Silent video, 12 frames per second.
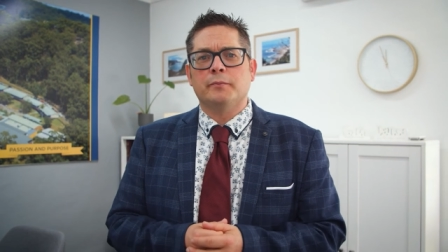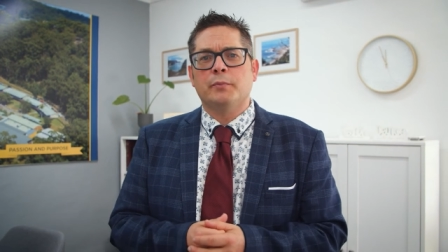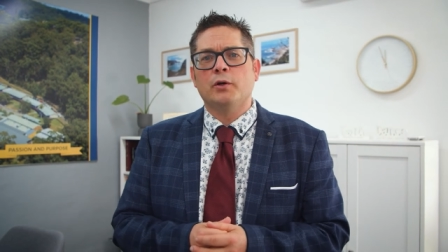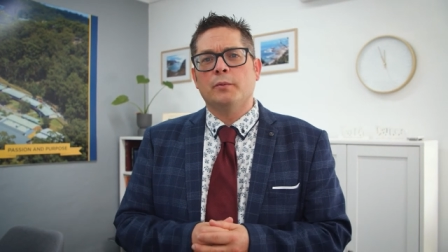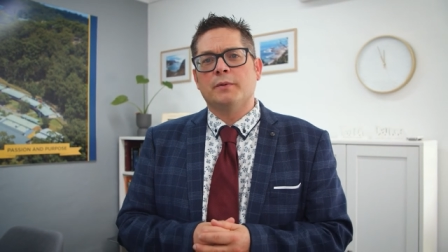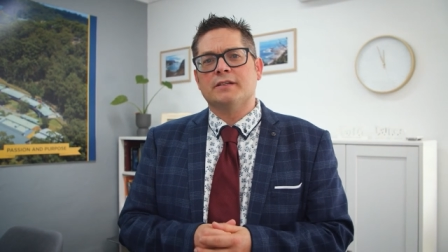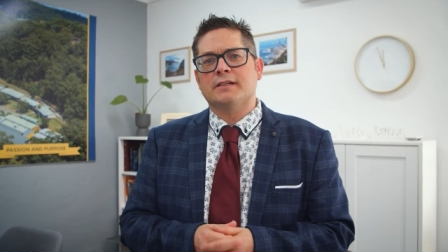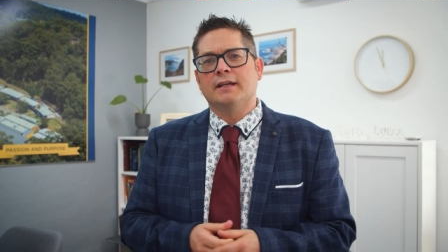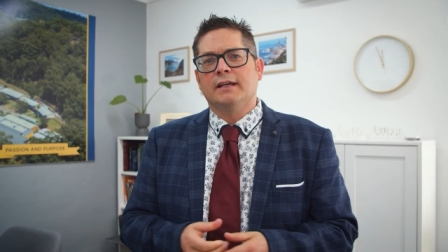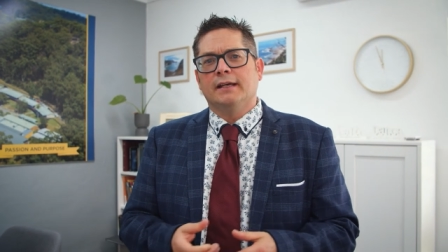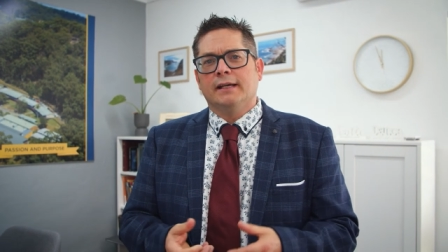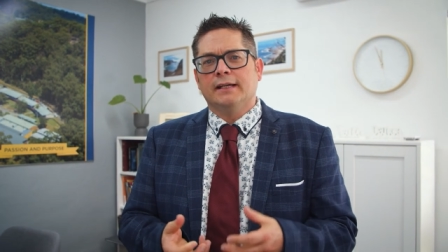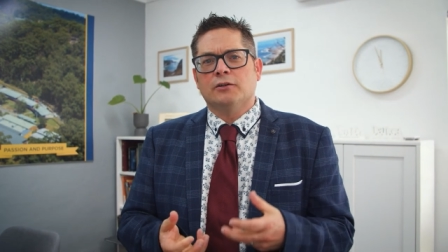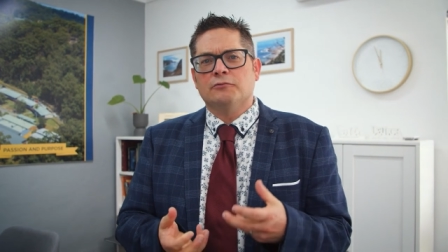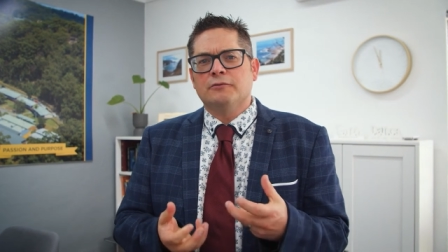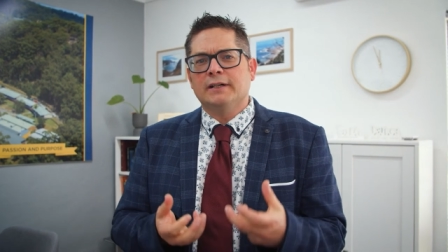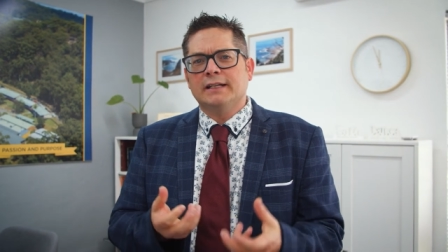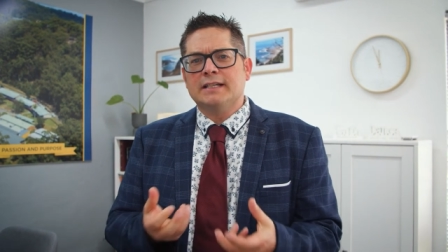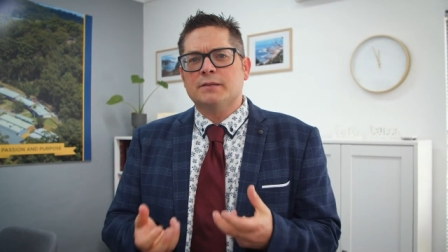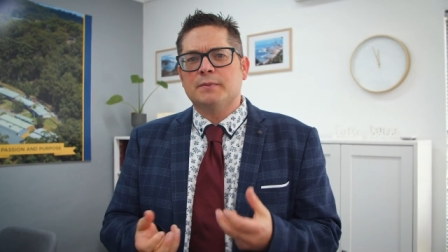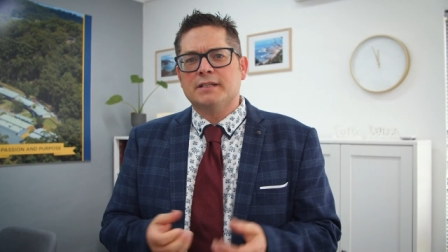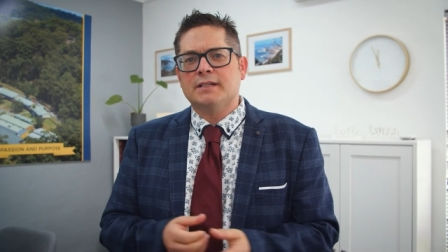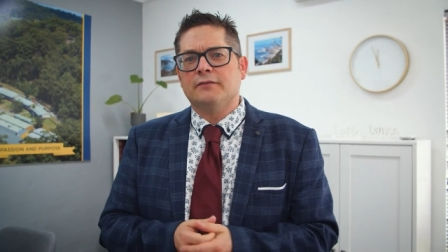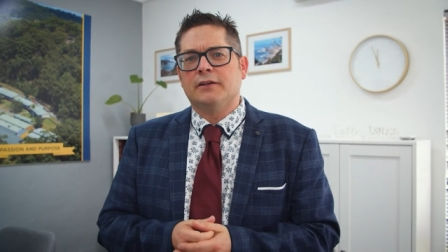and purpose in a really
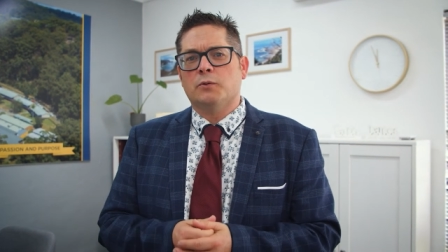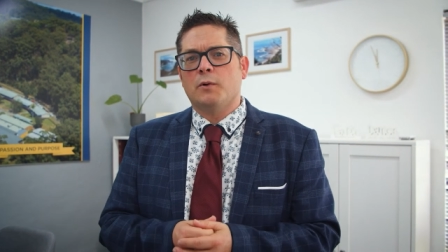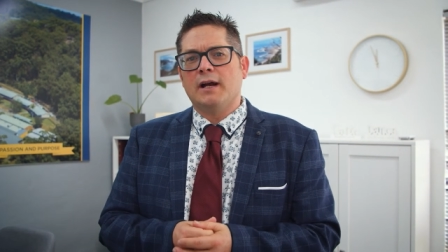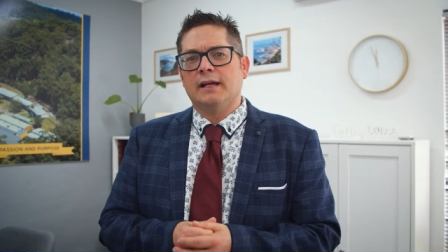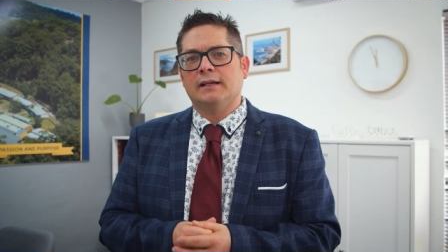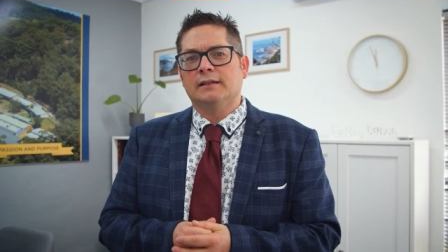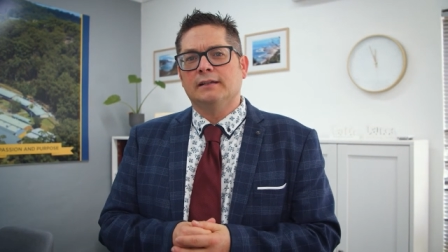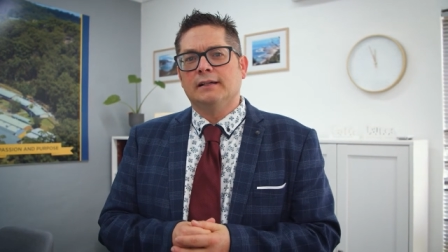specific way.